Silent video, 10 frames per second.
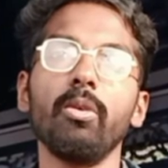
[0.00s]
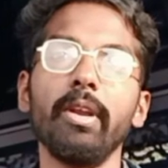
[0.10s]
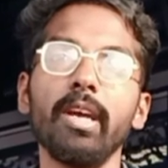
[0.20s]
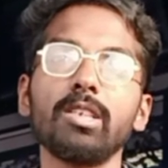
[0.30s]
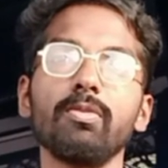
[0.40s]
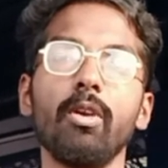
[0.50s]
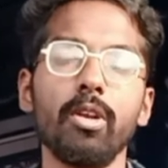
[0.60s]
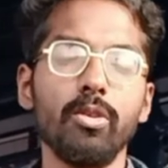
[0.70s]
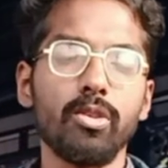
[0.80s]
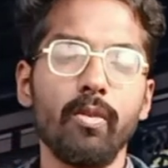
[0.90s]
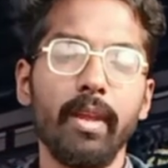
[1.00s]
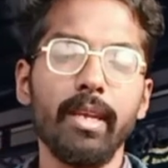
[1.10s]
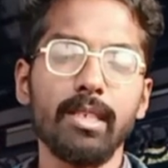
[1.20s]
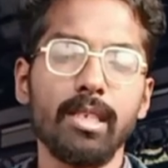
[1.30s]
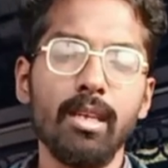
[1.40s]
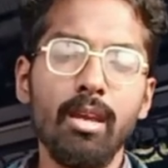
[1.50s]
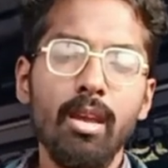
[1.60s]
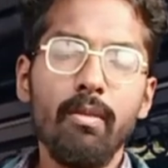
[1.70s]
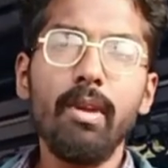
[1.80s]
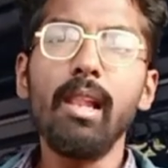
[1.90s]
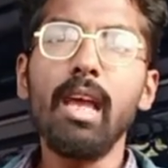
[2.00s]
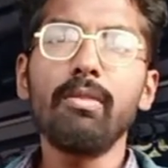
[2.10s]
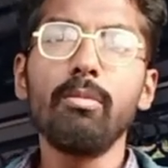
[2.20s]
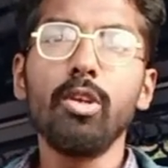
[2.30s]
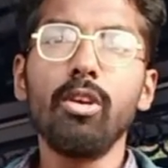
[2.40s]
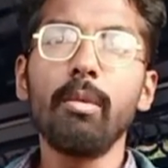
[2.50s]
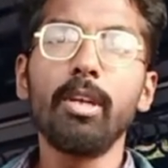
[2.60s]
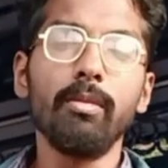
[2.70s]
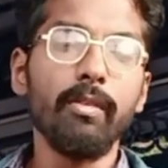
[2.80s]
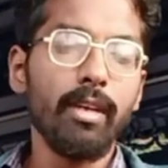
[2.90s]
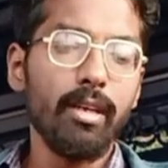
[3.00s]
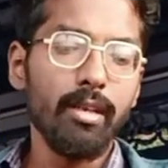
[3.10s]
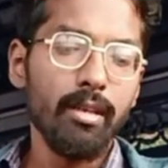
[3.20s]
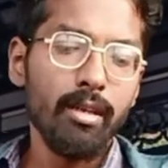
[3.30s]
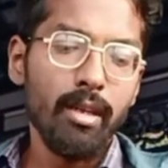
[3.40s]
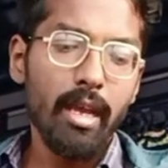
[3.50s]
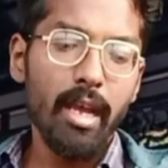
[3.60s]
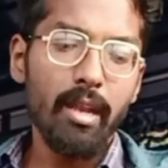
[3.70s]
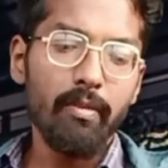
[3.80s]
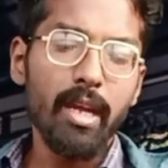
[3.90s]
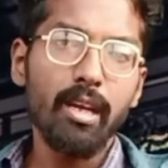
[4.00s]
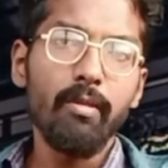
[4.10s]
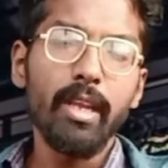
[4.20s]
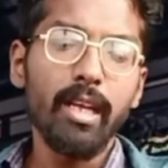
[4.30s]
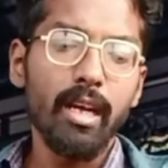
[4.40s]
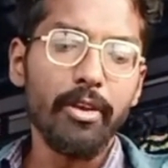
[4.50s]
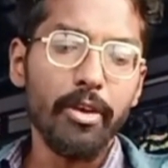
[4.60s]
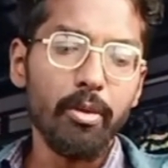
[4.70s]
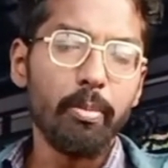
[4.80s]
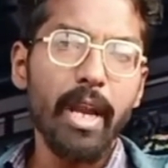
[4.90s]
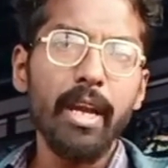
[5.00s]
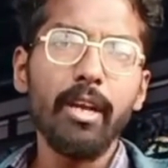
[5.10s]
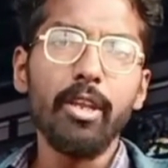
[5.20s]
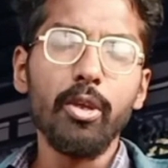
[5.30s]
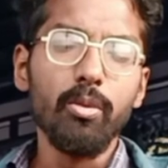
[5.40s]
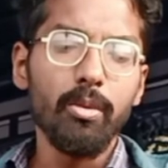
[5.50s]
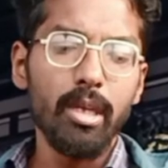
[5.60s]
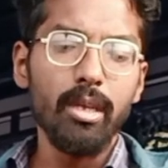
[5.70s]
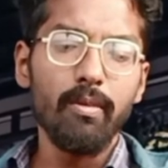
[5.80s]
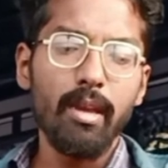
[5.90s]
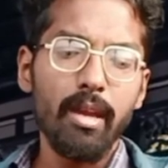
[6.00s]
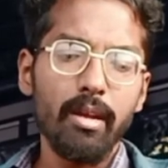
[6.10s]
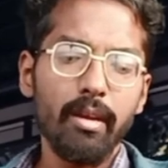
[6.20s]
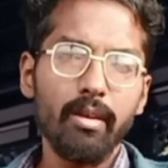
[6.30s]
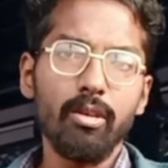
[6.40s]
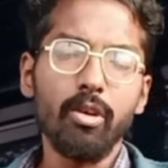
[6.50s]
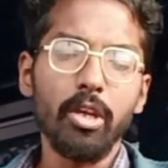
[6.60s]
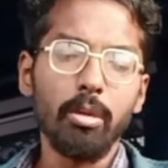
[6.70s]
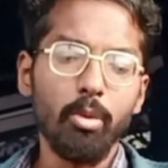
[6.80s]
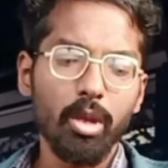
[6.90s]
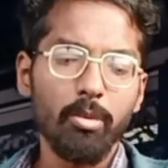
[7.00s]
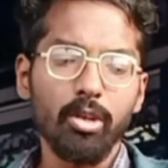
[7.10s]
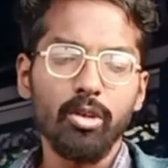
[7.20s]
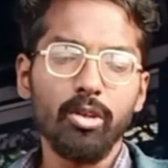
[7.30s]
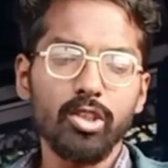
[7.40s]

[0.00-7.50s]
Goodness for You, Sultanas. We are live from the world of the world, and we are covering a new brand new event going in Pokemon Go.